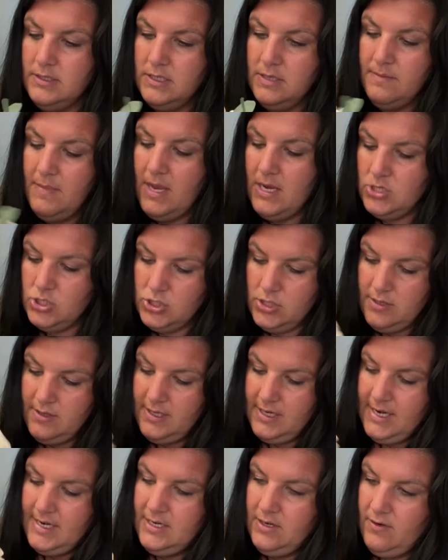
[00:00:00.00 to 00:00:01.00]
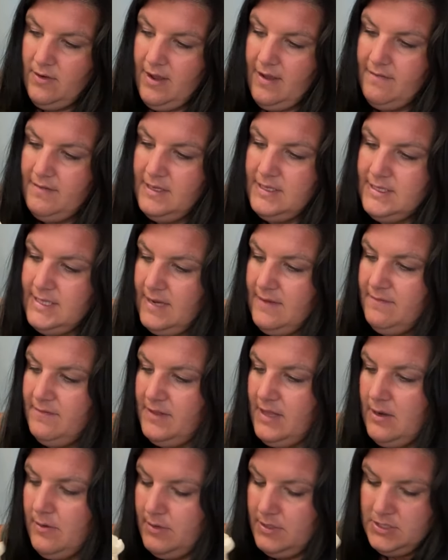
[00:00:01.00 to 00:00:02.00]
to make sure that I don't have the same
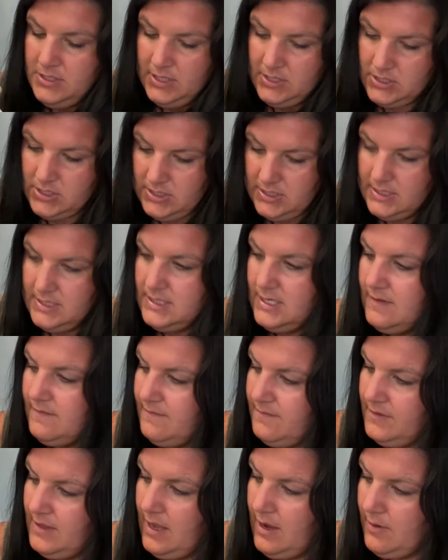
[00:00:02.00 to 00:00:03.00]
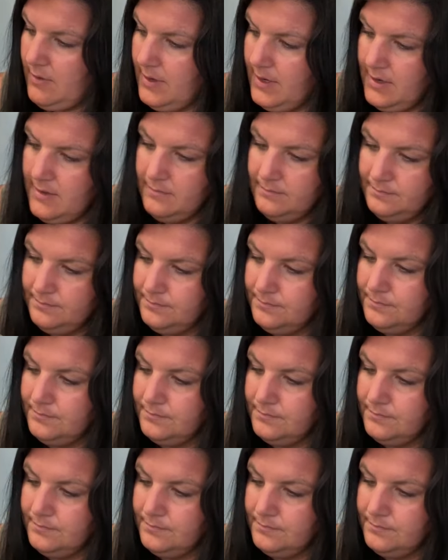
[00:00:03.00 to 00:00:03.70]
flower touching the same flower.